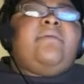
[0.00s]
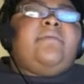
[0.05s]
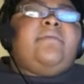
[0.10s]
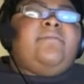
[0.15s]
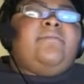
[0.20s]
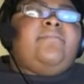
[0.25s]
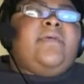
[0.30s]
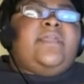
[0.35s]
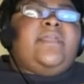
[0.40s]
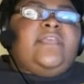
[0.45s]
be
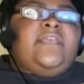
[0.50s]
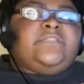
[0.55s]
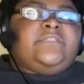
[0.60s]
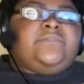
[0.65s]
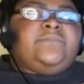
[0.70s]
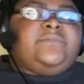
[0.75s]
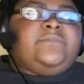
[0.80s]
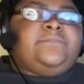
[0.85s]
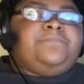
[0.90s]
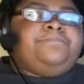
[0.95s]
my next
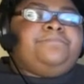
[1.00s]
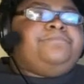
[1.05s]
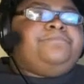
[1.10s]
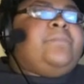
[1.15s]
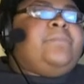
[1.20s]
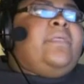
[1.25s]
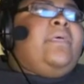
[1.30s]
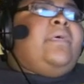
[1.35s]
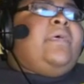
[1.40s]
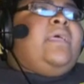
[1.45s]
one.
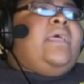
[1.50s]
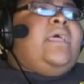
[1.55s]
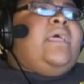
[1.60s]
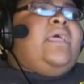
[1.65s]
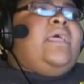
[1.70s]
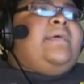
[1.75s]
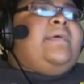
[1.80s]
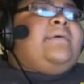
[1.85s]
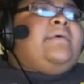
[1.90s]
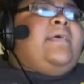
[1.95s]

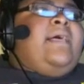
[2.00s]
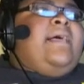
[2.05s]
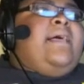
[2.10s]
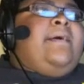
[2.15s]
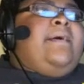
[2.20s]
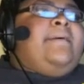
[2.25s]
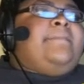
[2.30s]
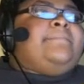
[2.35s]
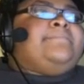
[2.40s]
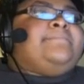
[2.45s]

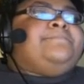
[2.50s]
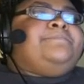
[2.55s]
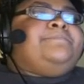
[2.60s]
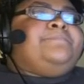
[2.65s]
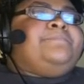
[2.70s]
Um,